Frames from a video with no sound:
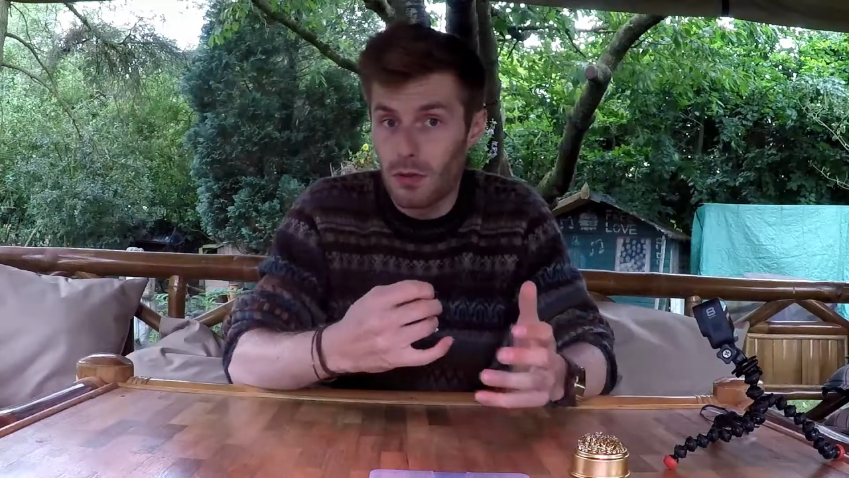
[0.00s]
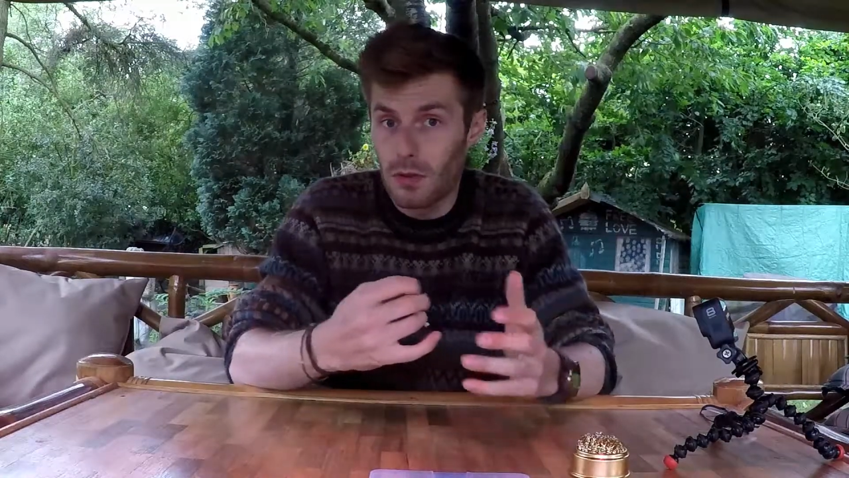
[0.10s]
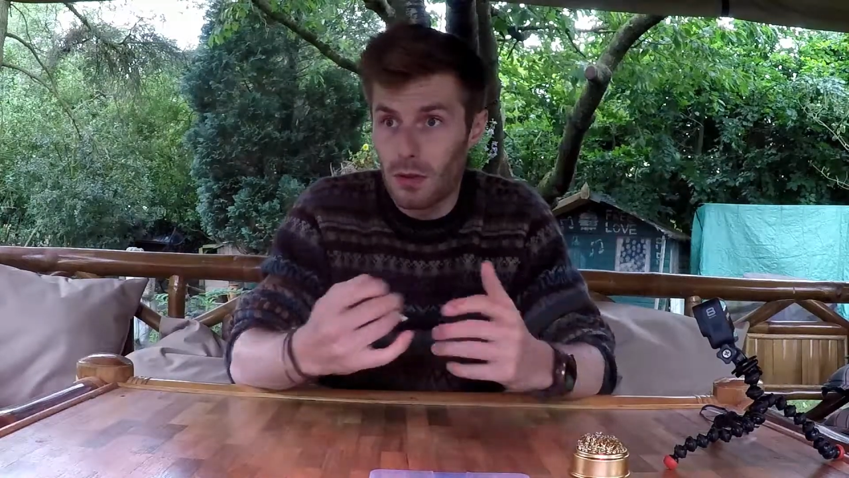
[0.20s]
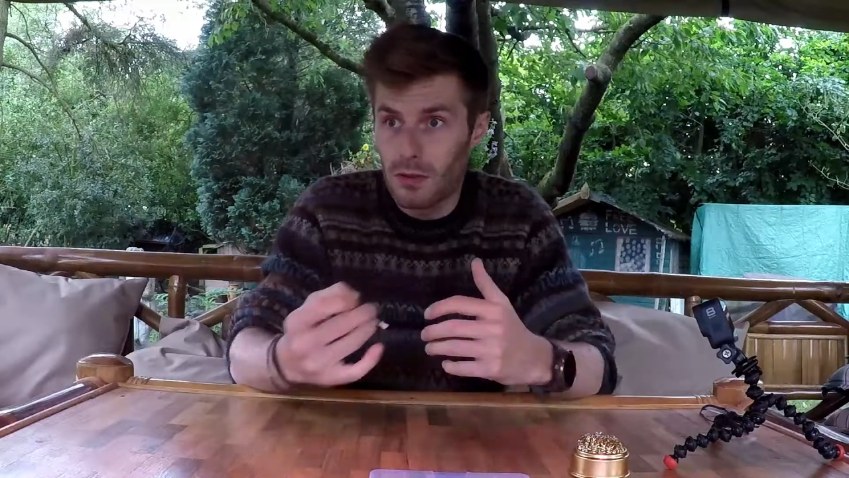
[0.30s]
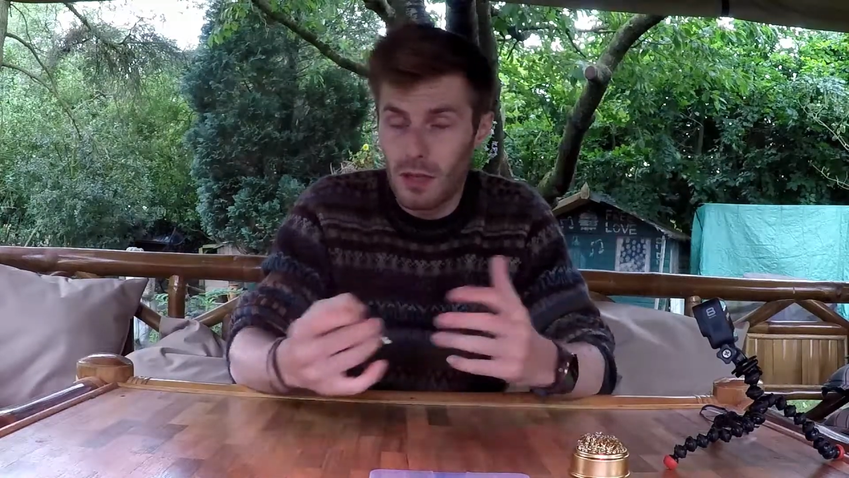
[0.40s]

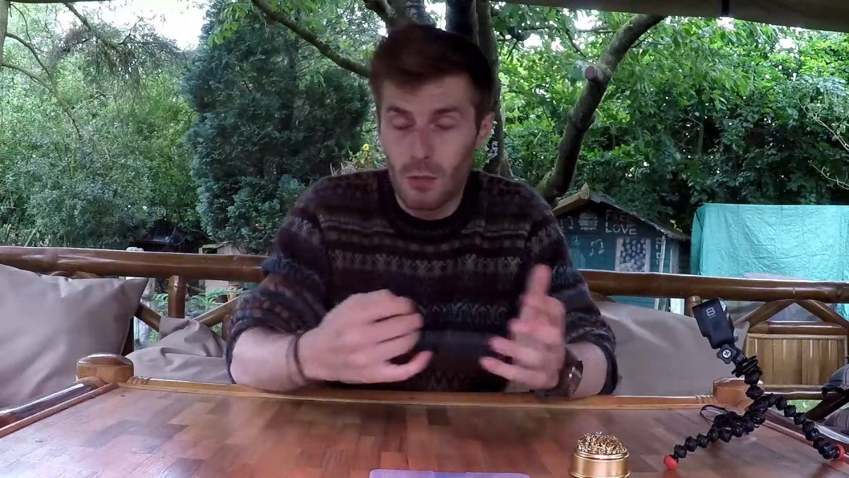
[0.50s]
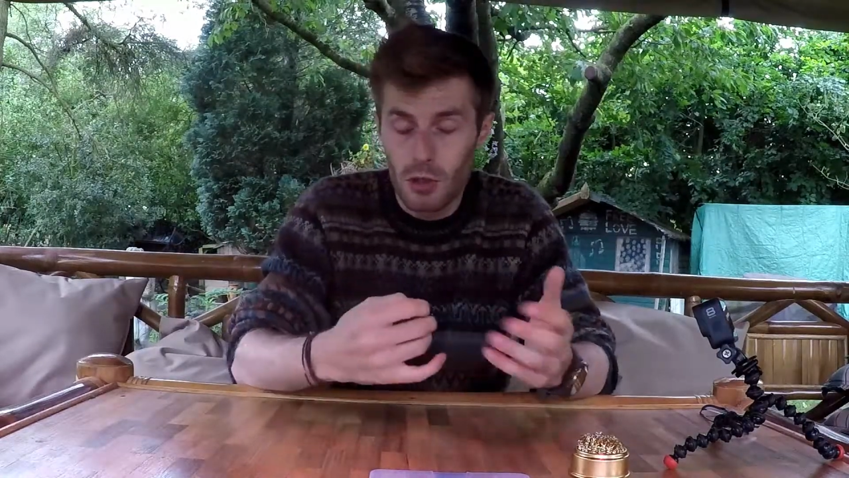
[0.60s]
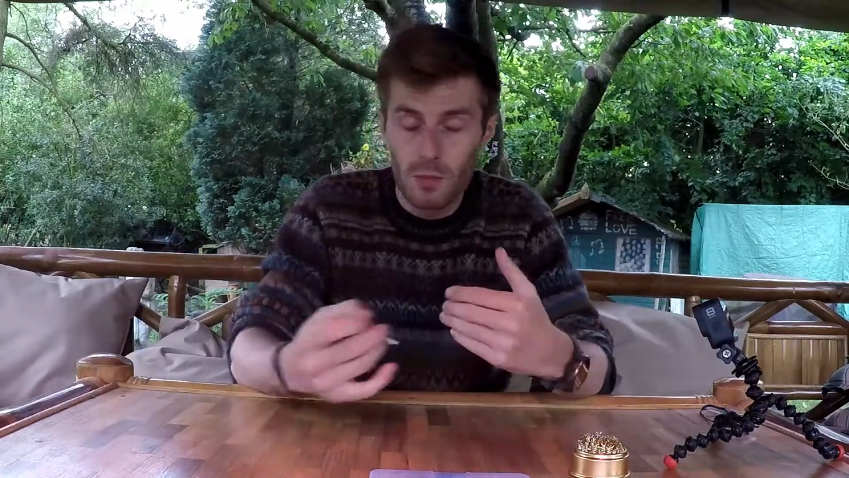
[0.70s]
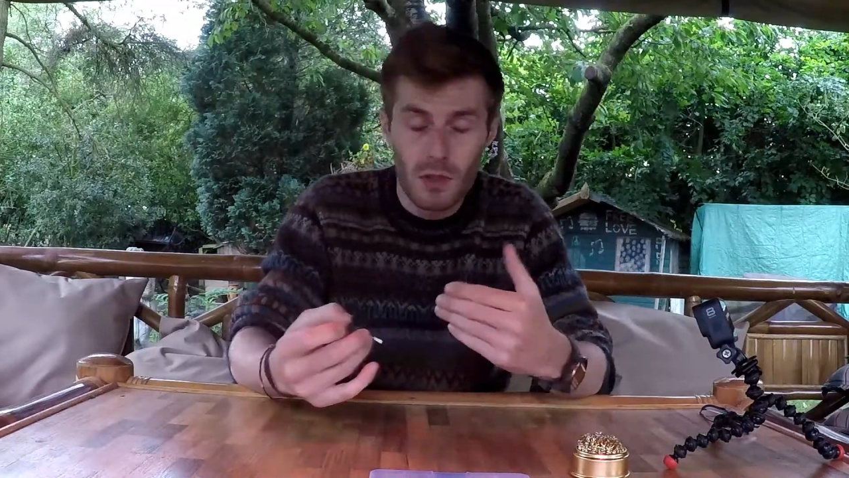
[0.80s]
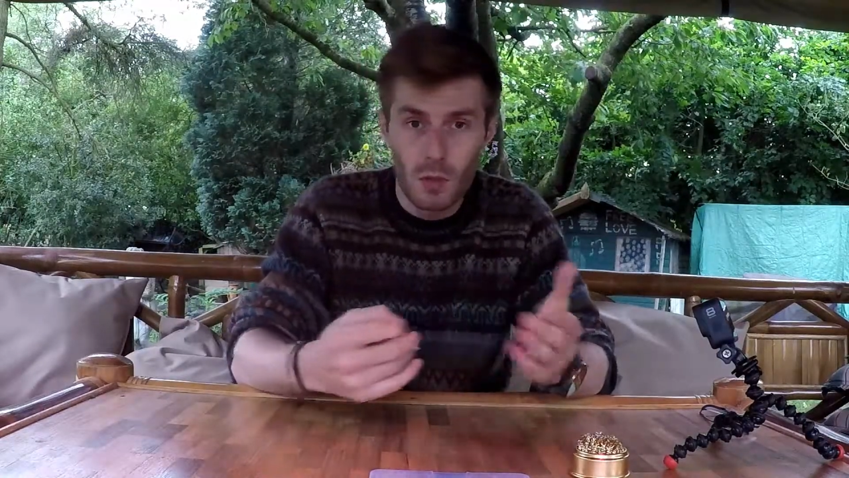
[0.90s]

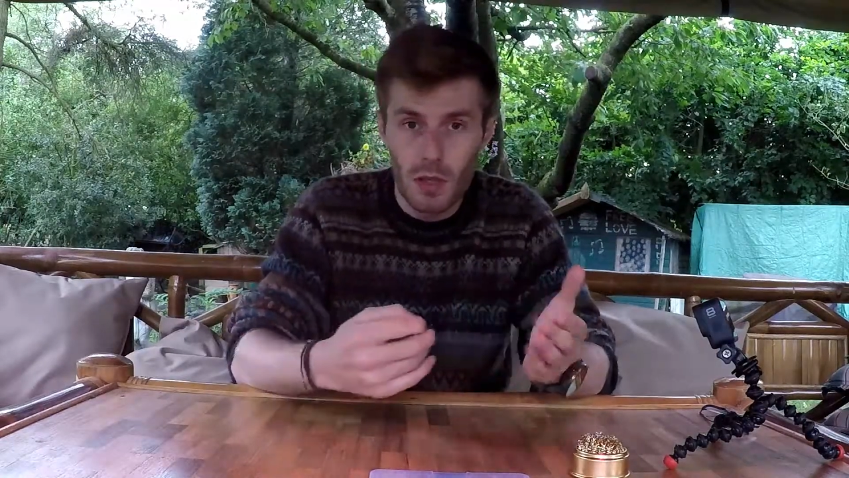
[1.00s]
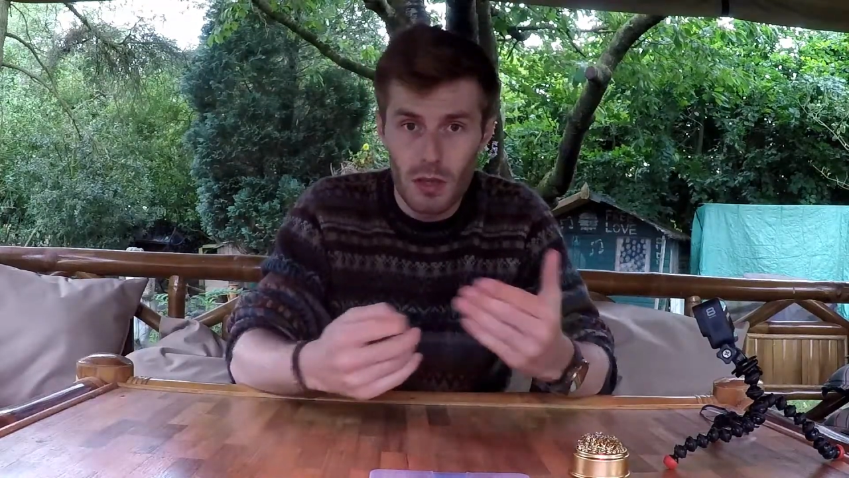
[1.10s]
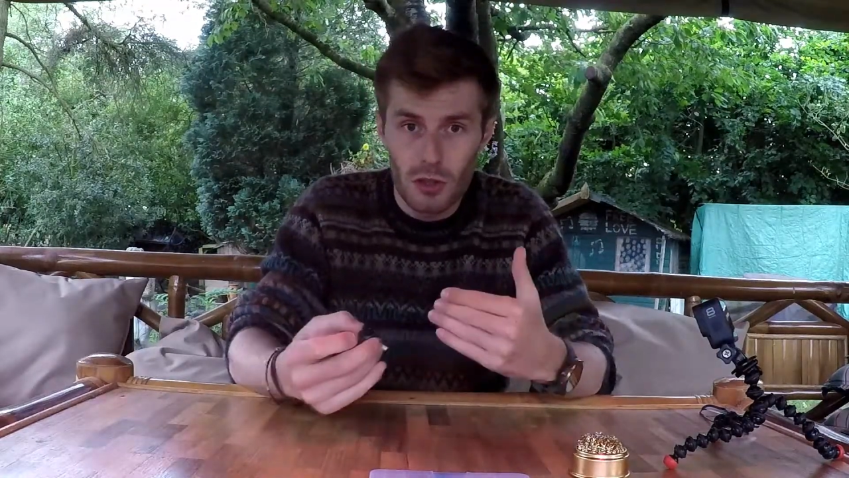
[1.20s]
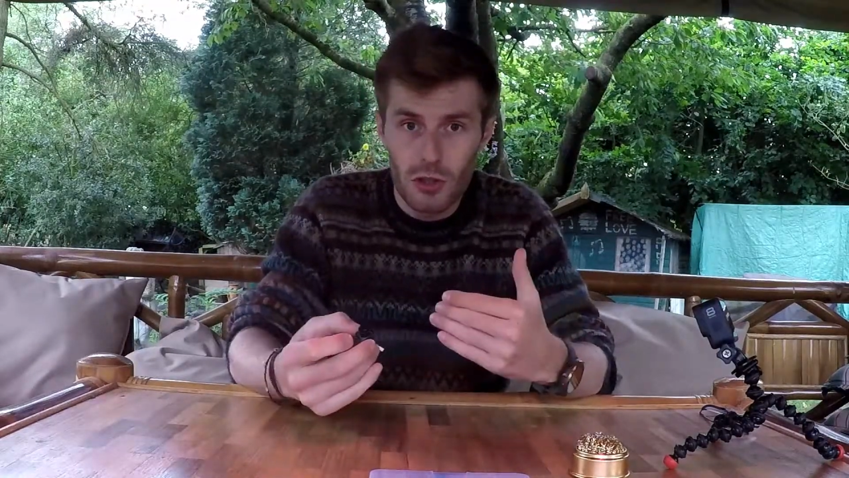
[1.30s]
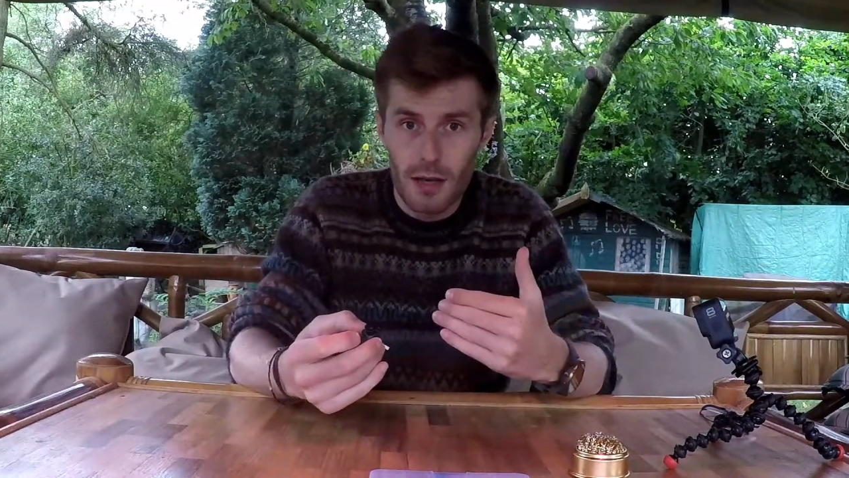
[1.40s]
distinguishing
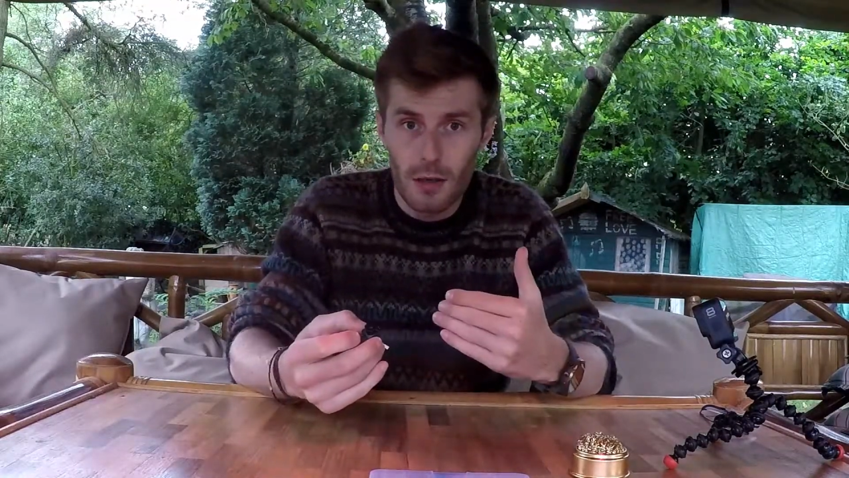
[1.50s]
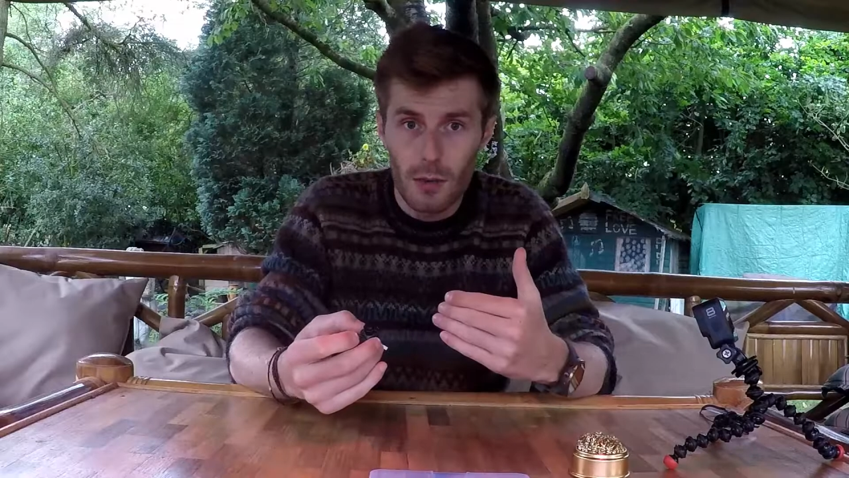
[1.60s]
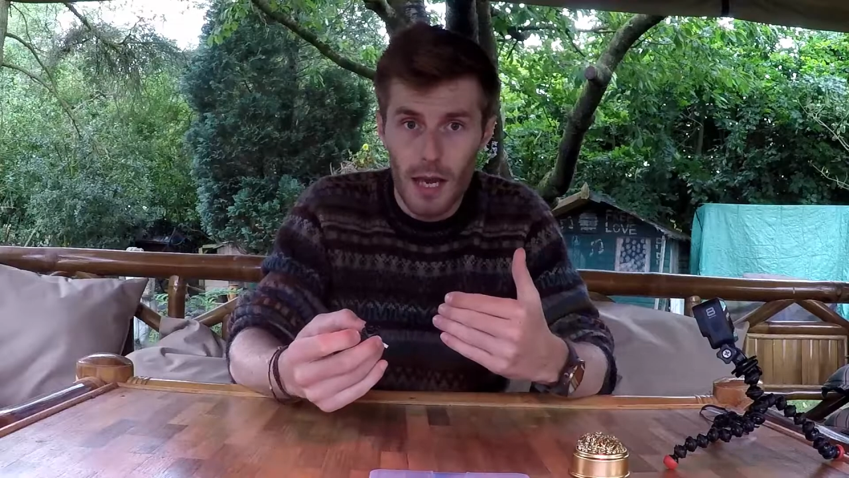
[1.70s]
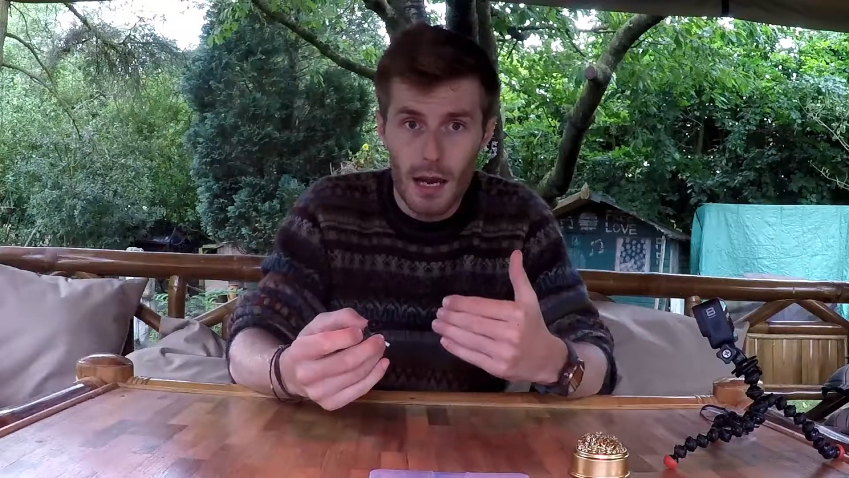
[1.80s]
between the shadowy